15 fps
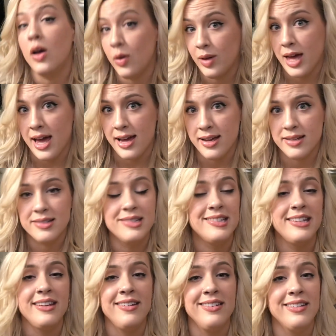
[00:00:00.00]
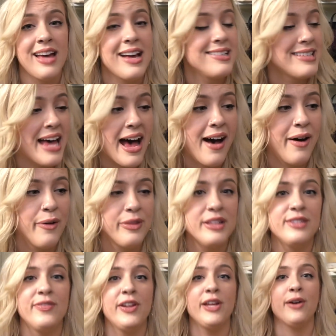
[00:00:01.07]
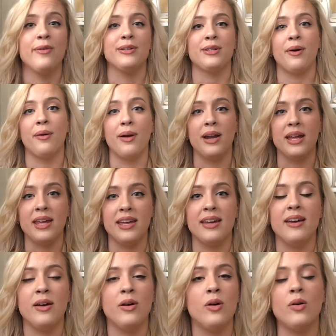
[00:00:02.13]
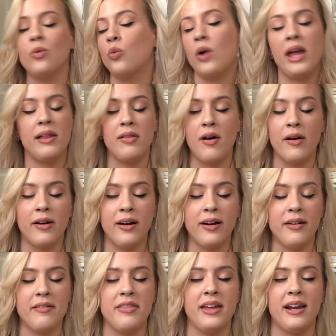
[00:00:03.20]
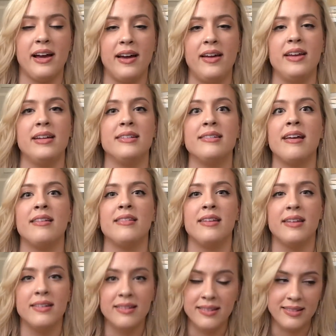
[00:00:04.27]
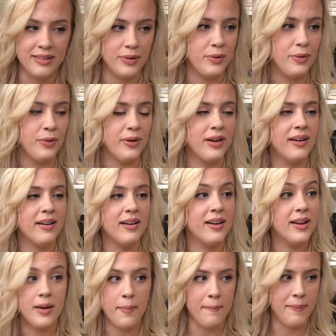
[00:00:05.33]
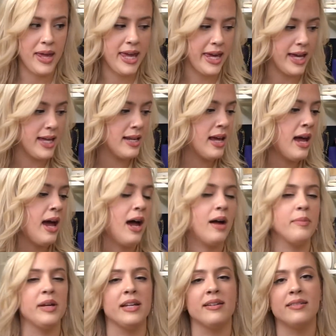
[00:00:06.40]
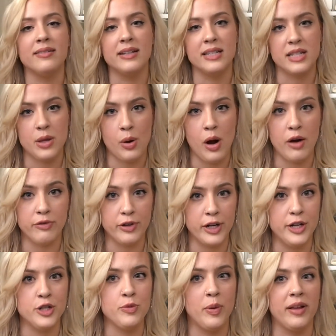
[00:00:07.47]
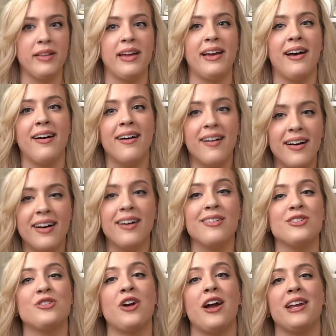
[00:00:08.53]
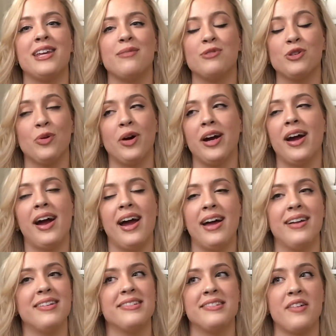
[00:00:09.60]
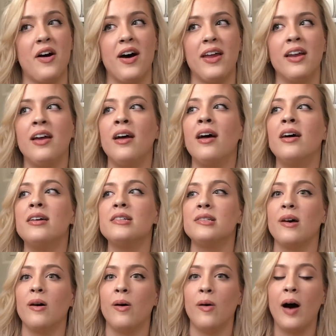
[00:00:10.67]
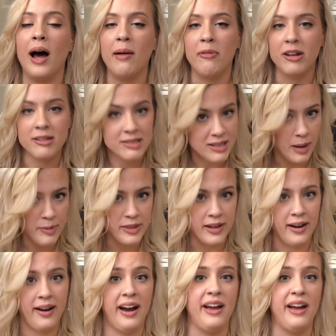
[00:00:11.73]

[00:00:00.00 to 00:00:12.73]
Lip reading: Okay, seeing as how this video is already way longer than I intended to make it. I mean, it's the raw footage, but like I was trying to keep short and it's not. So I'm gonna stop it there.